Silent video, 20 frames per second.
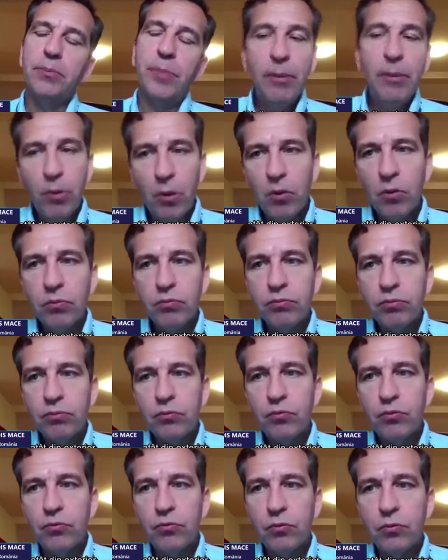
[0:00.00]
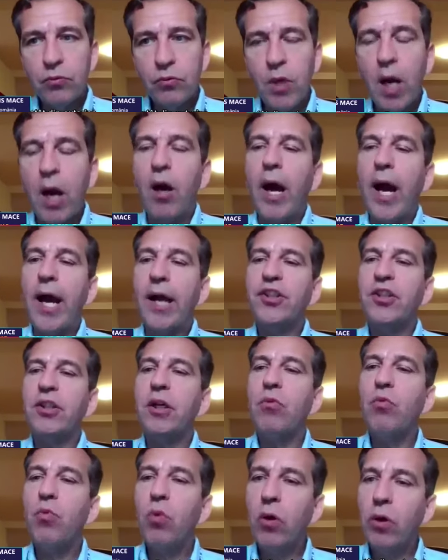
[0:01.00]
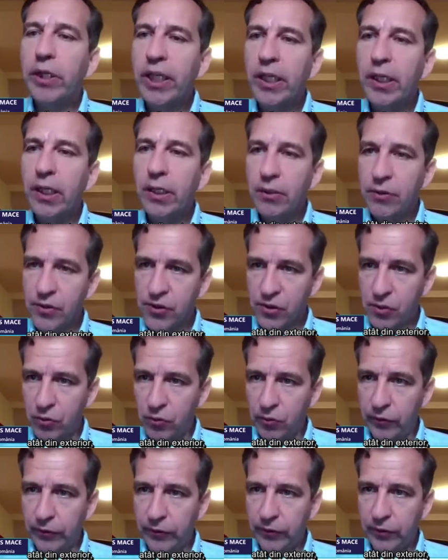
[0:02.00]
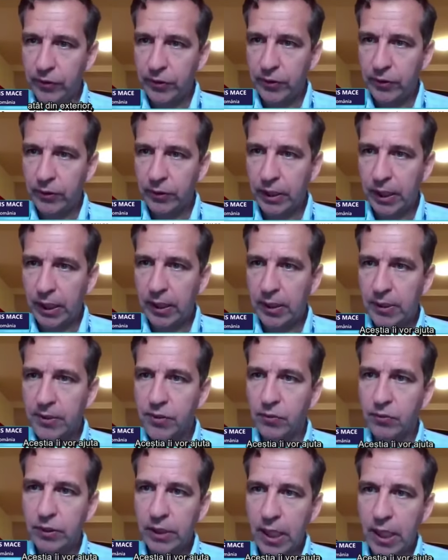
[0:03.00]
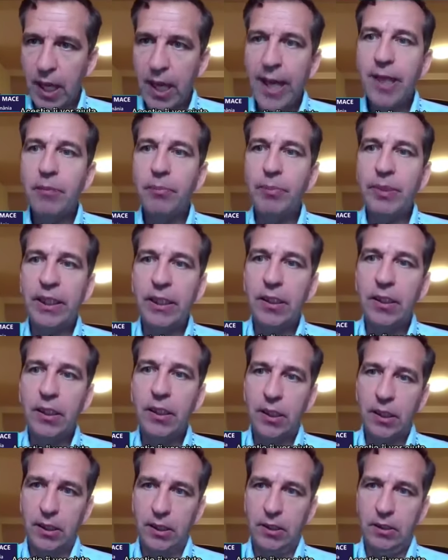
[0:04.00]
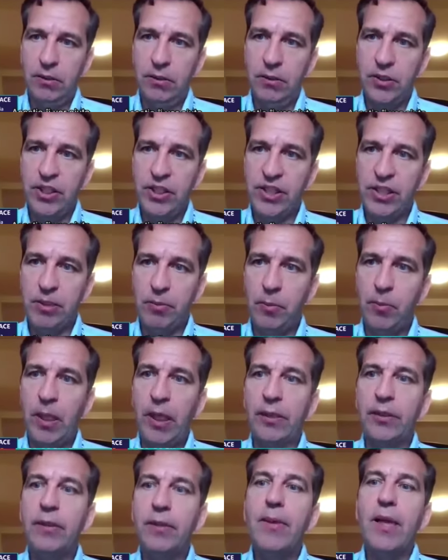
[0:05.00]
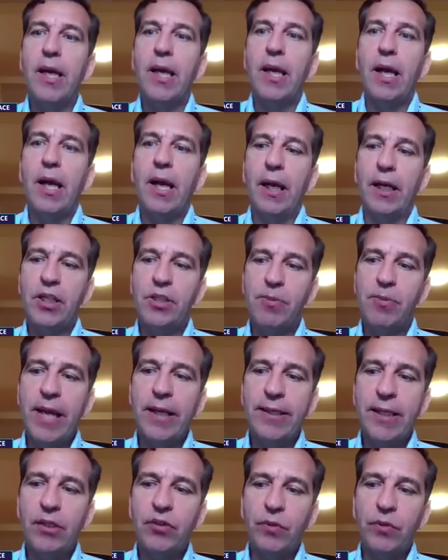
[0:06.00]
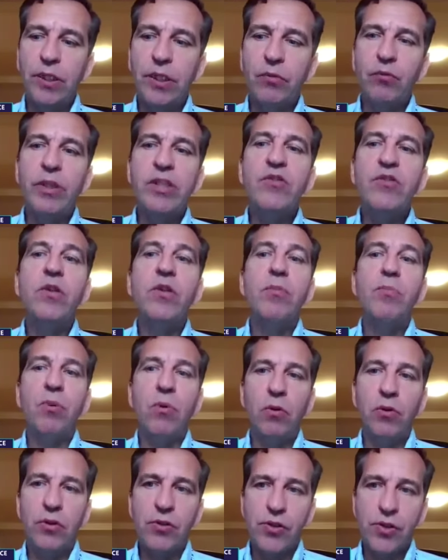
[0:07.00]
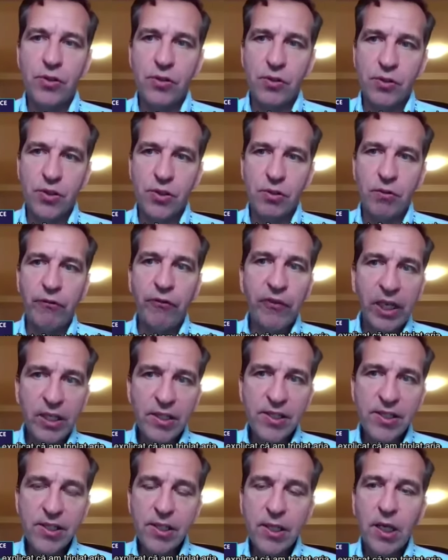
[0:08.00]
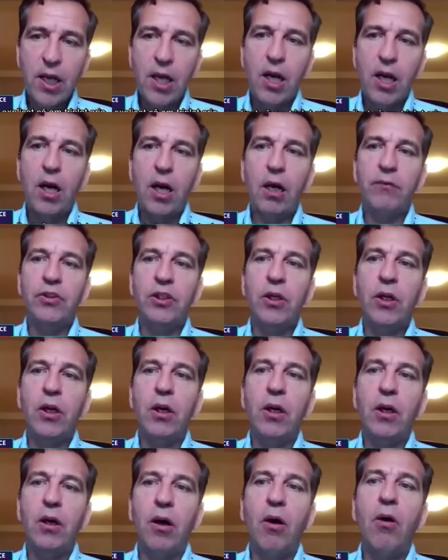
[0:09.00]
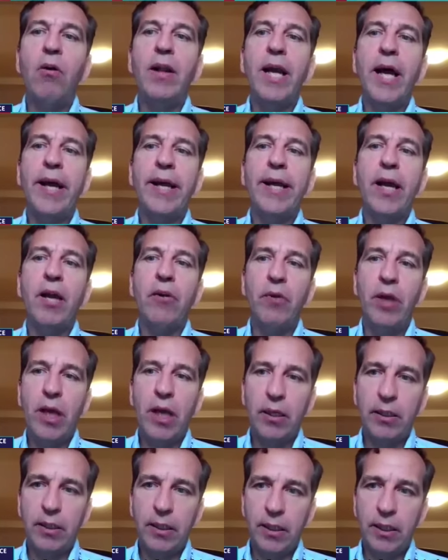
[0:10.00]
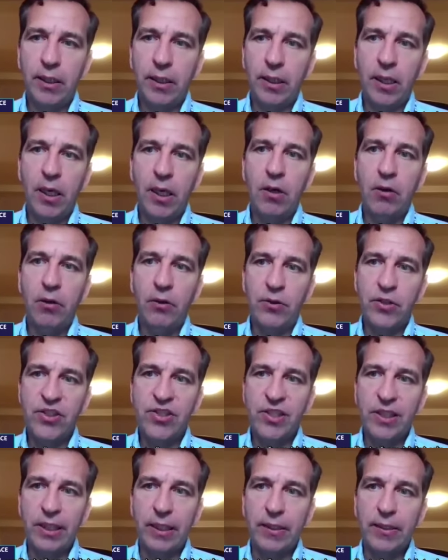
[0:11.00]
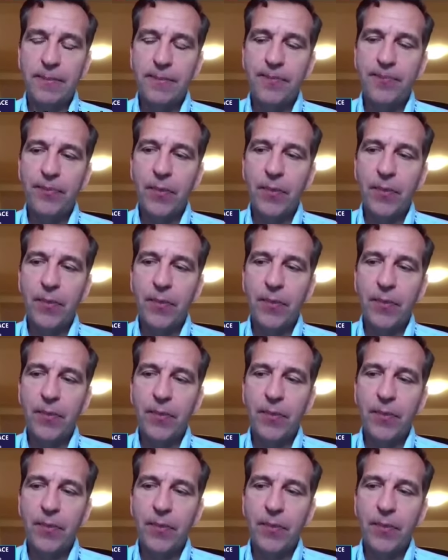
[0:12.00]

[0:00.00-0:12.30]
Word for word: people who are actually working in the stores. Okay, so they are helping logistic part. I explained that we, we tripled the, the surface of the online area in our logistic.